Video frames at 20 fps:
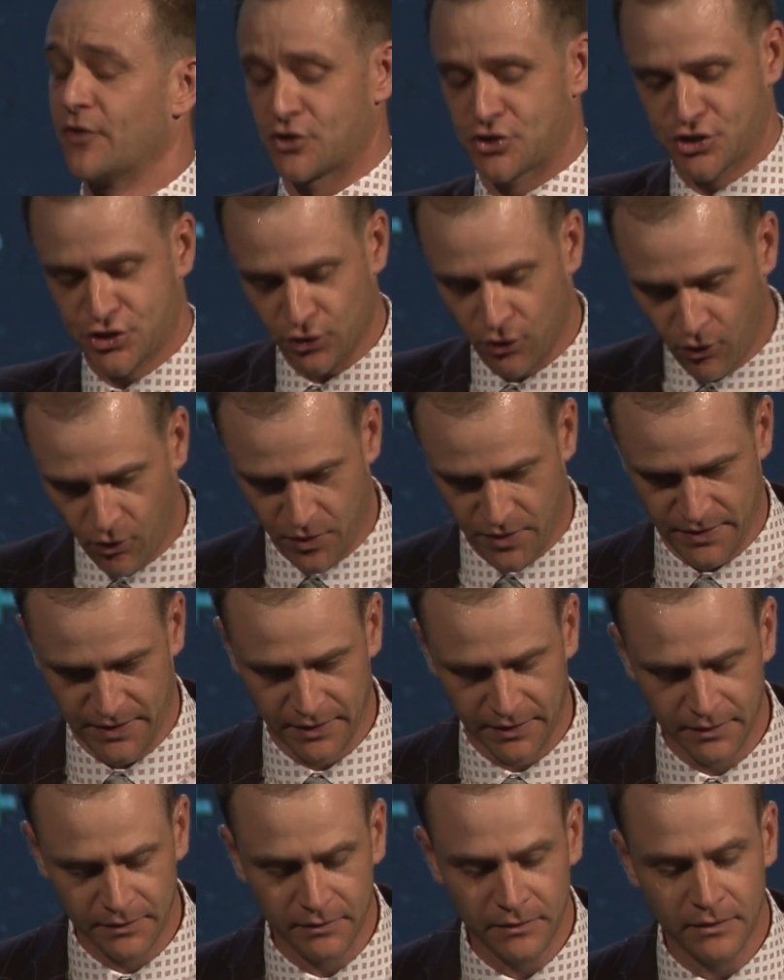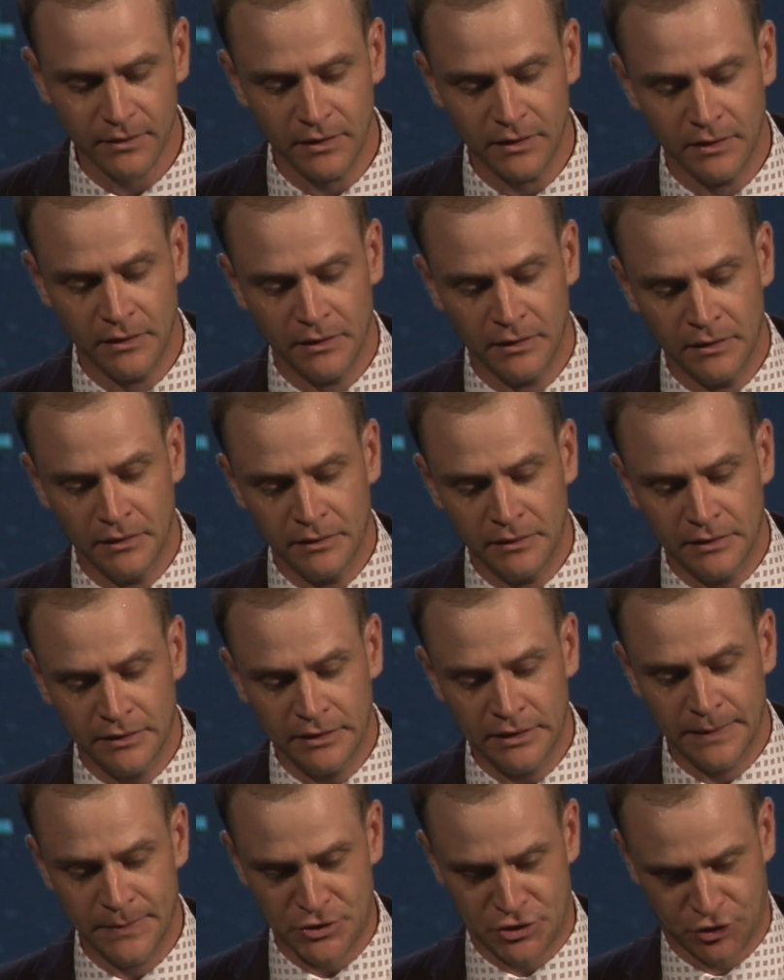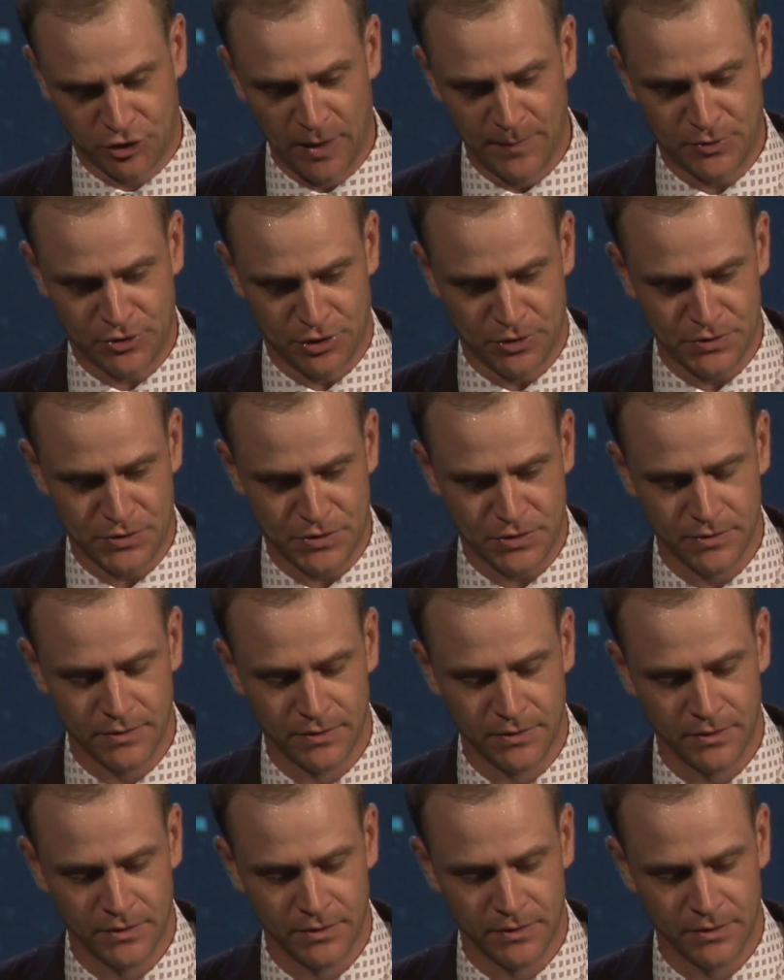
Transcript: sword in the scriptures.